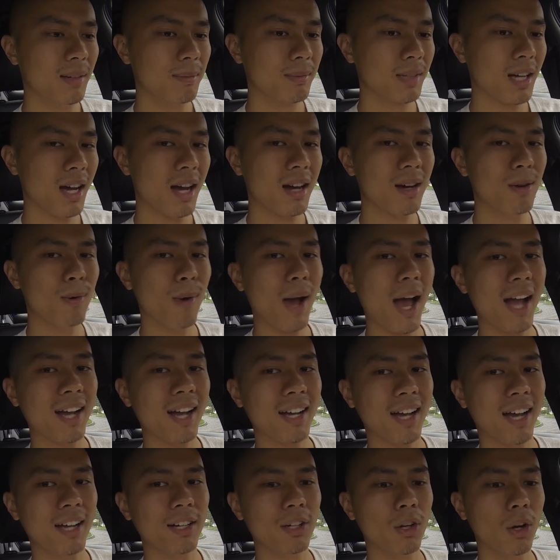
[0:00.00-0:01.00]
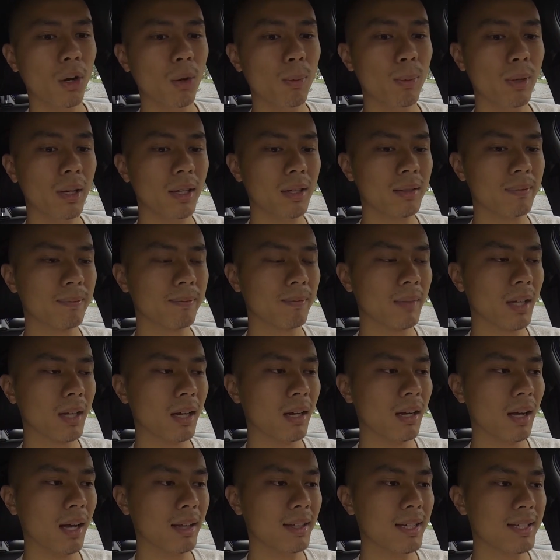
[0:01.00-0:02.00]
Kind of whack, I know, but
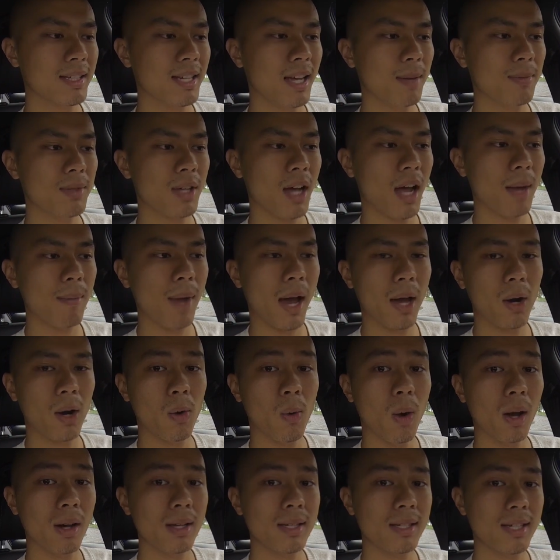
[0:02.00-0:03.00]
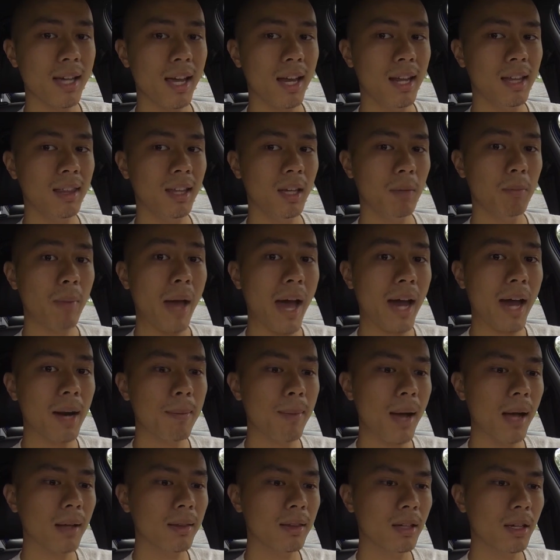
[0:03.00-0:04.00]
at the same time, I don't want to say anything bad
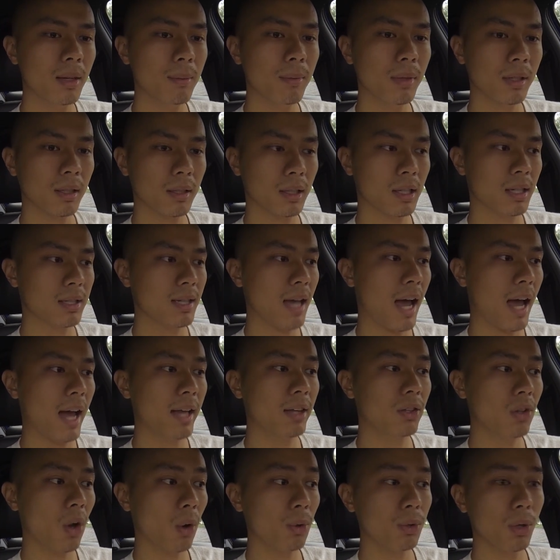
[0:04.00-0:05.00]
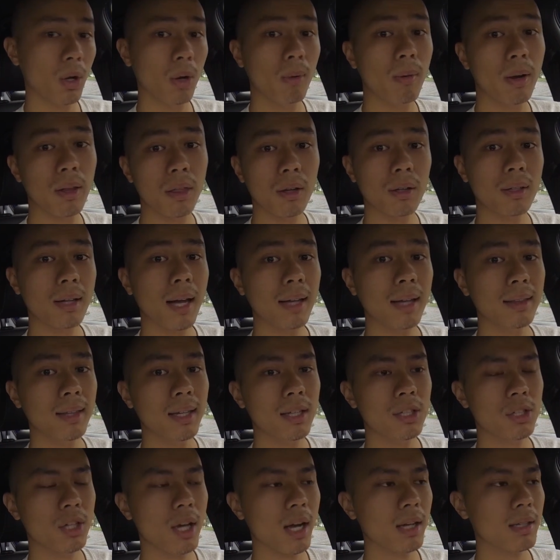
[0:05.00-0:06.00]
about them because I don't know whether or not
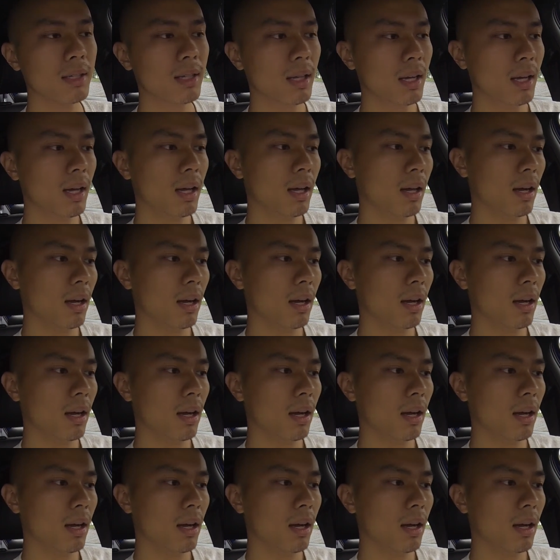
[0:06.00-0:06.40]
they checked.